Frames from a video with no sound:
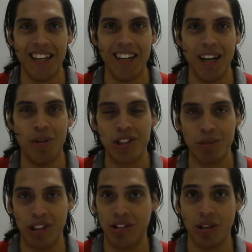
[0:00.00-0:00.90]
It was
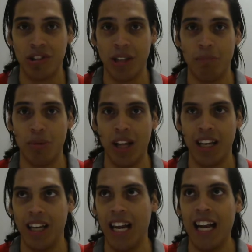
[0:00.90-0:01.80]
something so simple.
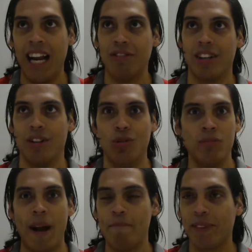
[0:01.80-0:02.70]
Like, and I didn't have
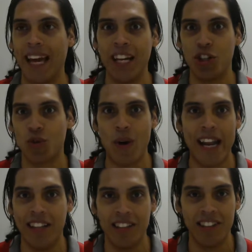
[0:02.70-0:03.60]
to I didn't try
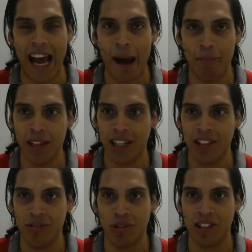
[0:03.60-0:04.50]
this to happen. Like,
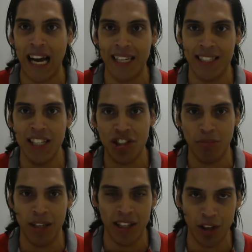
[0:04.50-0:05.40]
this was God
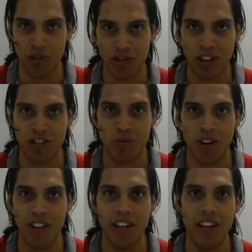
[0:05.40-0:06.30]
teaching me that He was
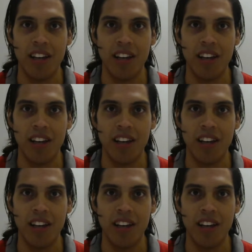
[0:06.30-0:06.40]
trustworthy.